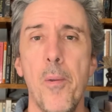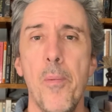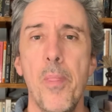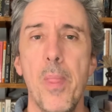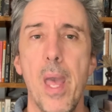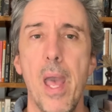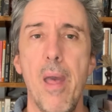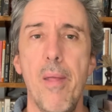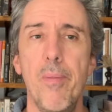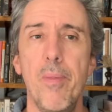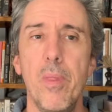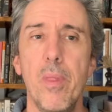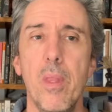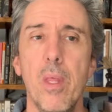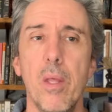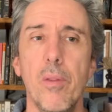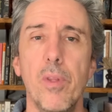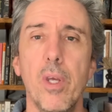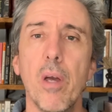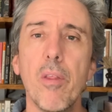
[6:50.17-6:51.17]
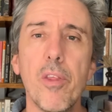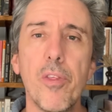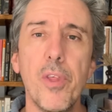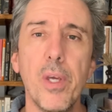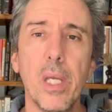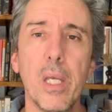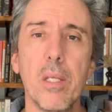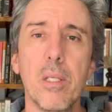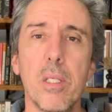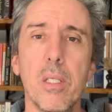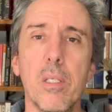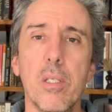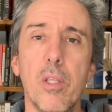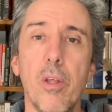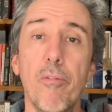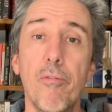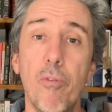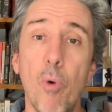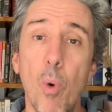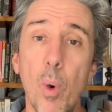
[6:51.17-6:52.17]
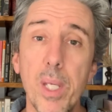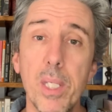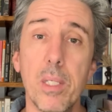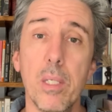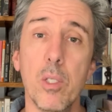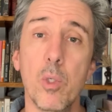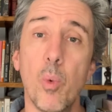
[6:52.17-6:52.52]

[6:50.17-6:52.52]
And the other thing is the voices.